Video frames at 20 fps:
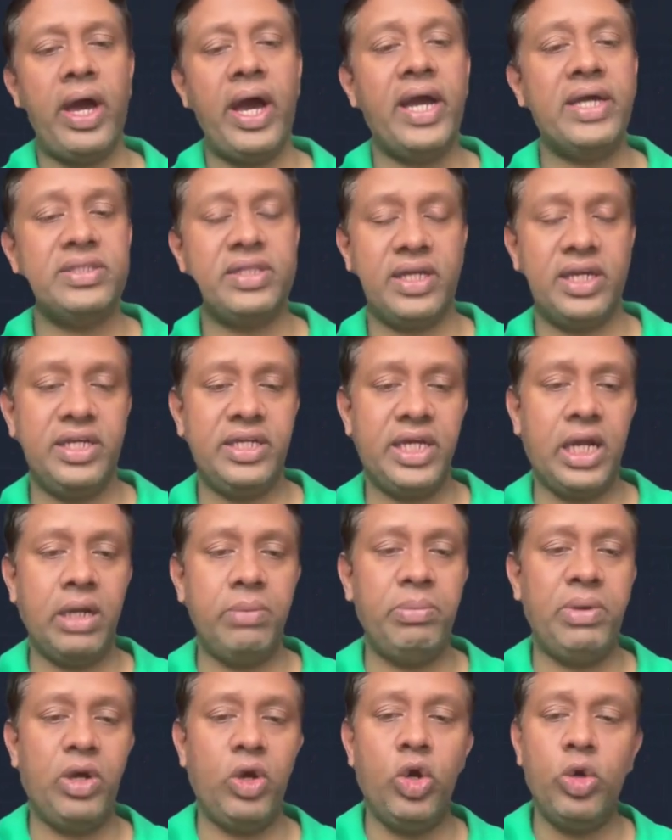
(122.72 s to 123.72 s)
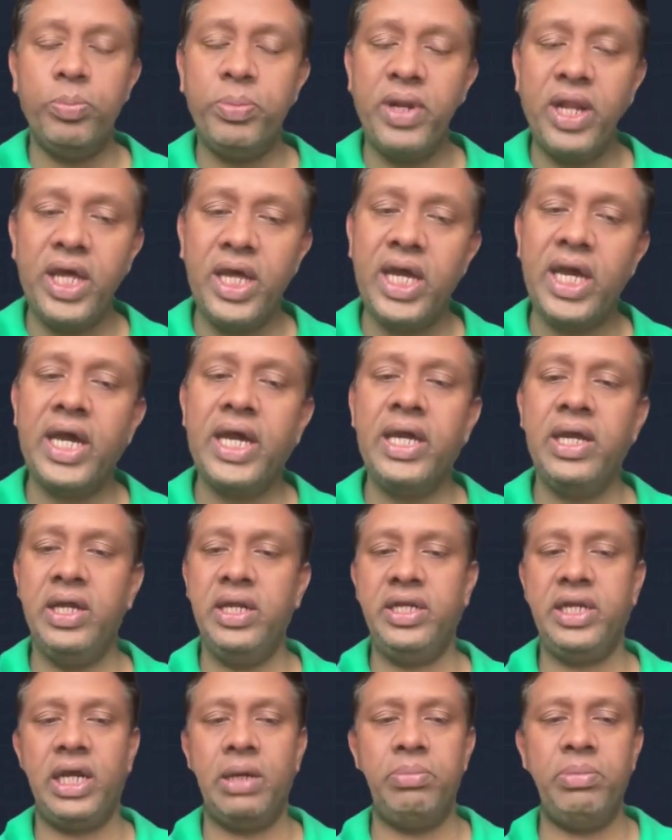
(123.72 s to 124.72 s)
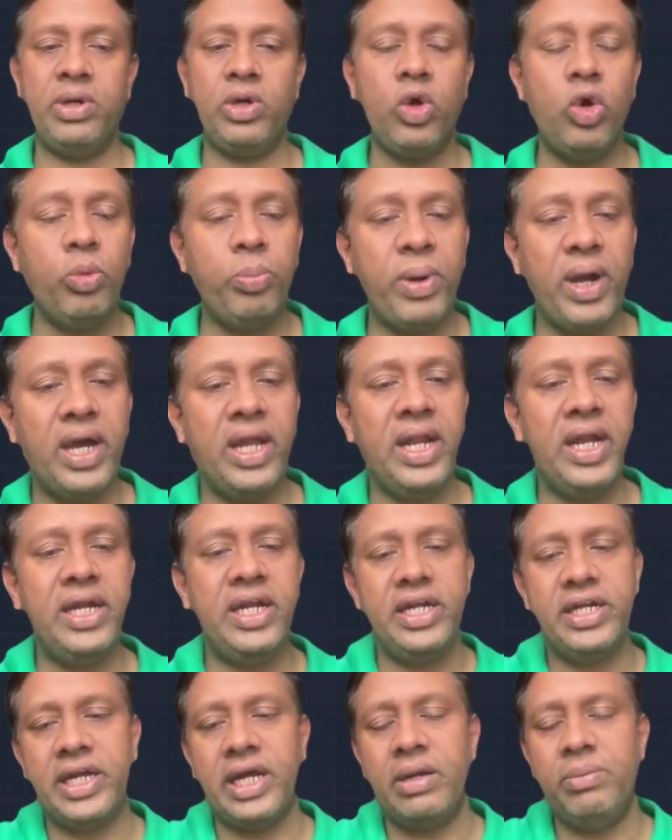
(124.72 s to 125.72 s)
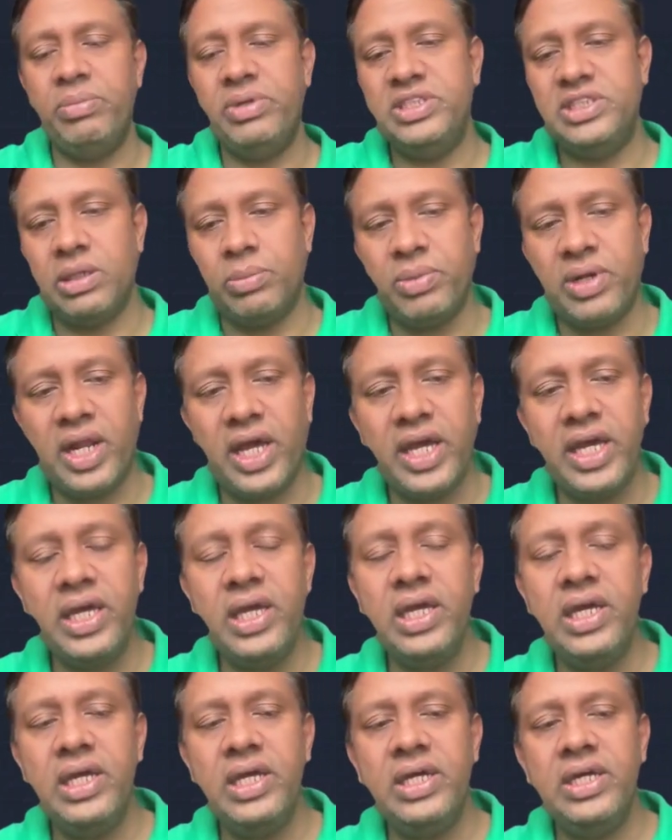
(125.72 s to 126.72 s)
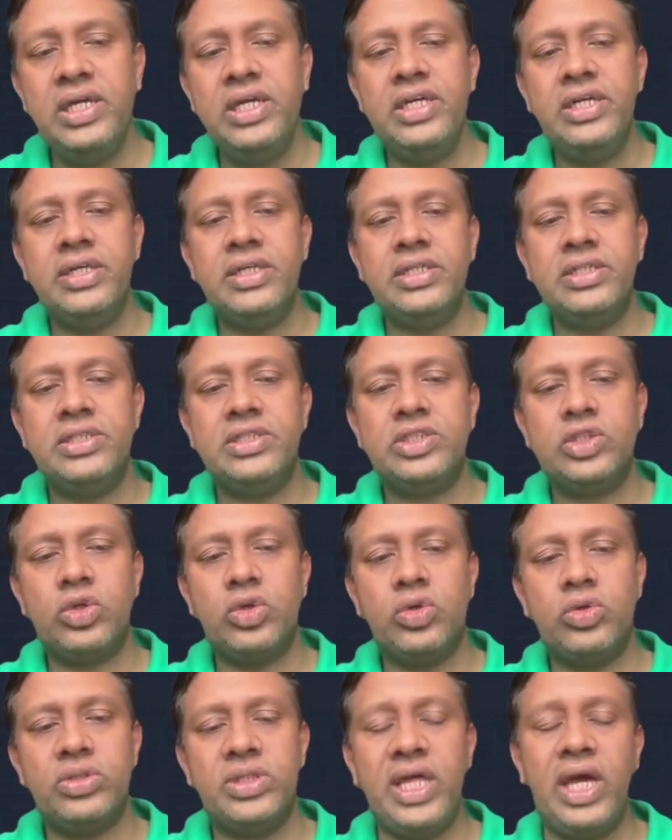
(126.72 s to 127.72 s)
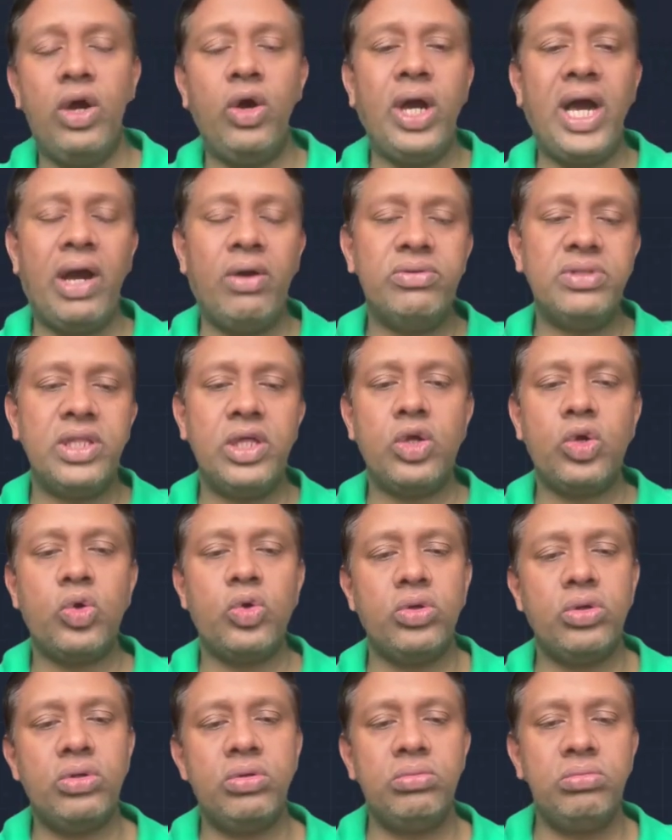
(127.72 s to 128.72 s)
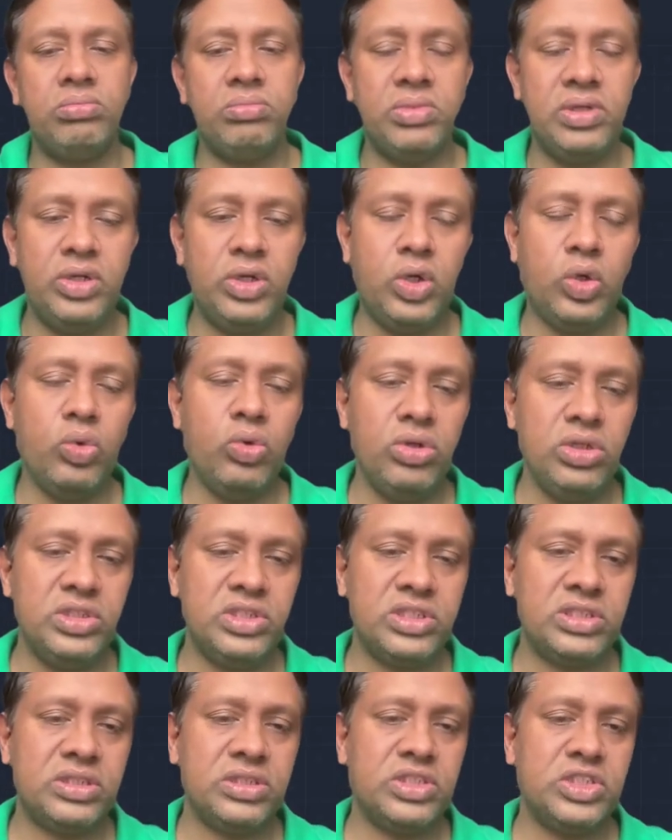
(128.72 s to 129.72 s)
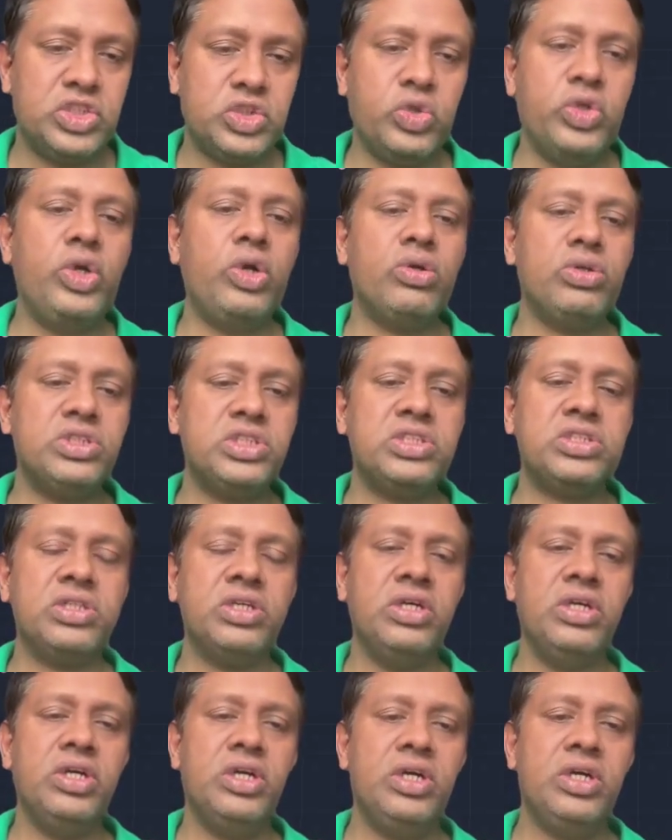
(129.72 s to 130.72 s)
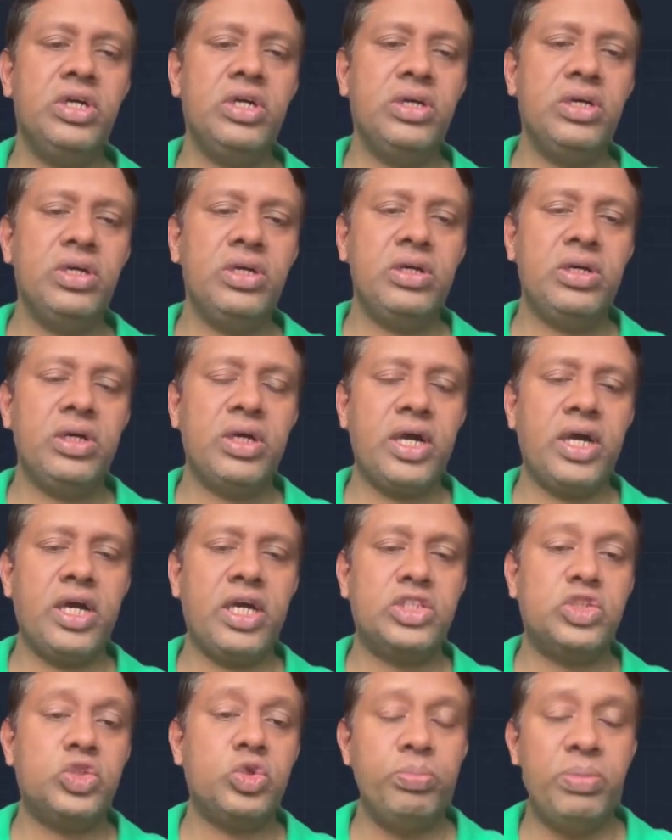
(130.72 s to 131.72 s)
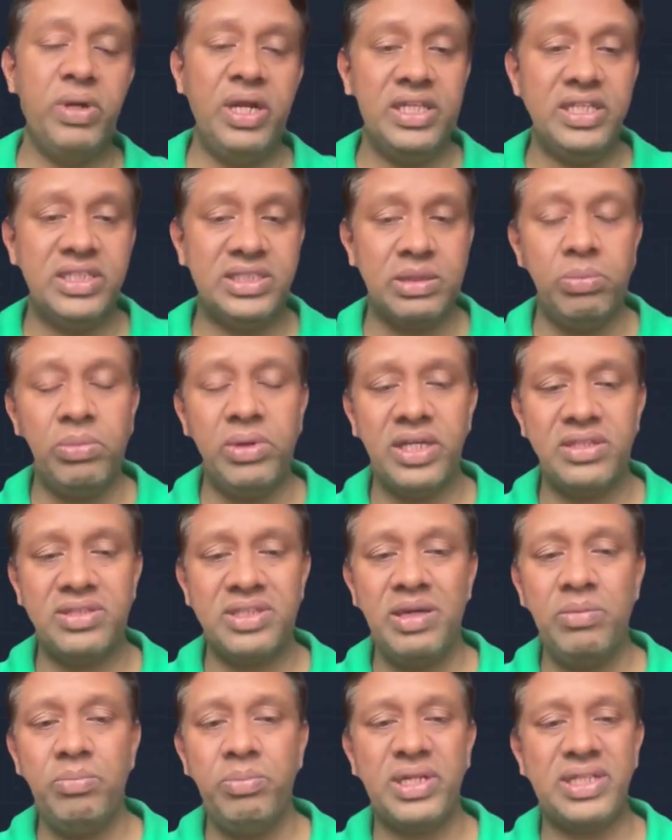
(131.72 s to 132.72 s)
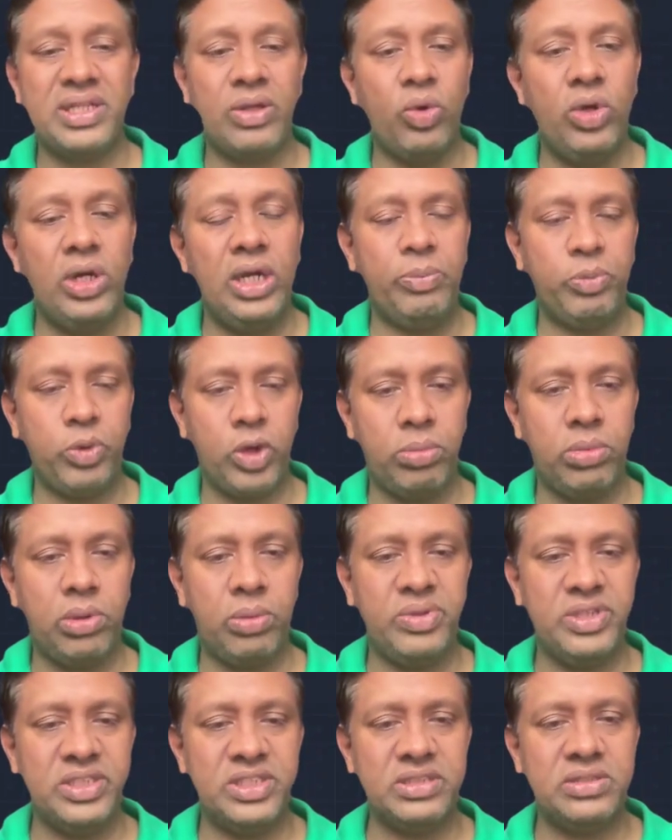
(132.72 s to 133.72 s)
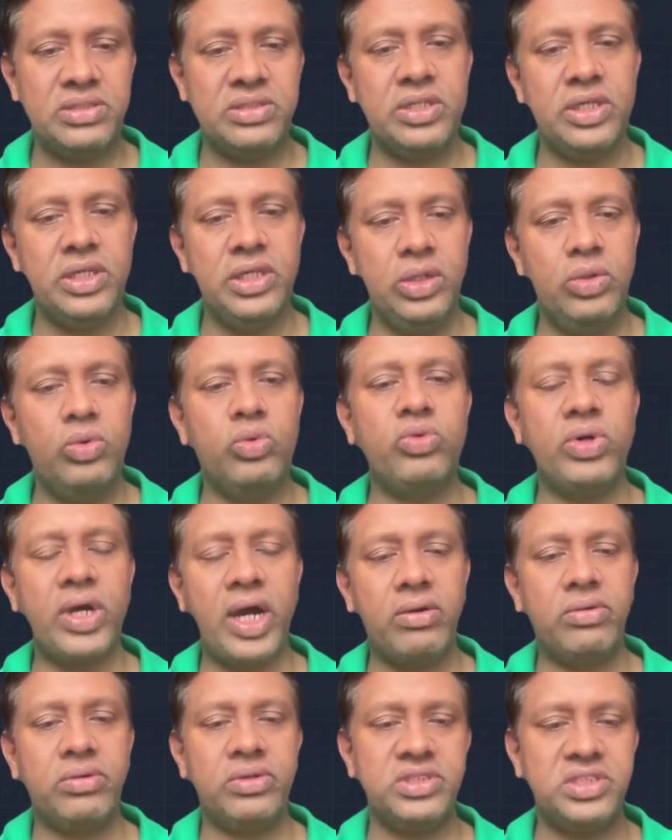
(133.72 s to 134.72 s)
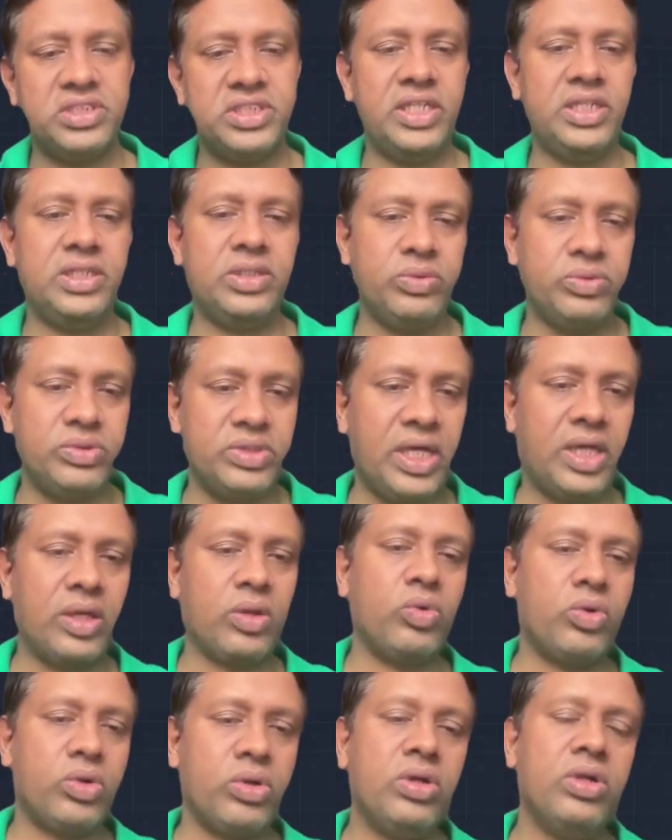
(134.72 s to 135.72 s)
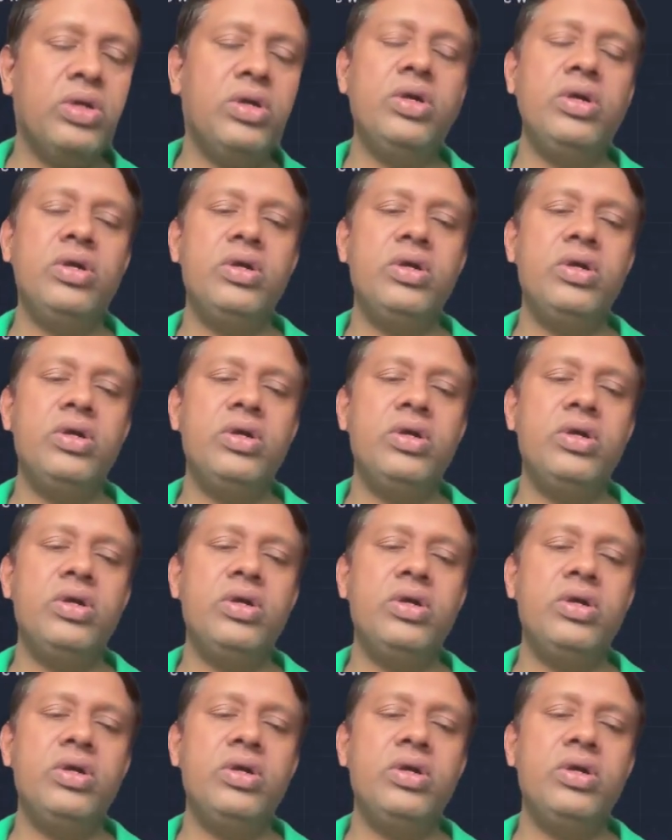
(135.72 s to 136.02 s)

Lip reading: Either it can be OpenAI, it can be Copilot, it can be Gemini. So they all have their own tools, studios to build similar thing, but the only problem is you have to stick to their own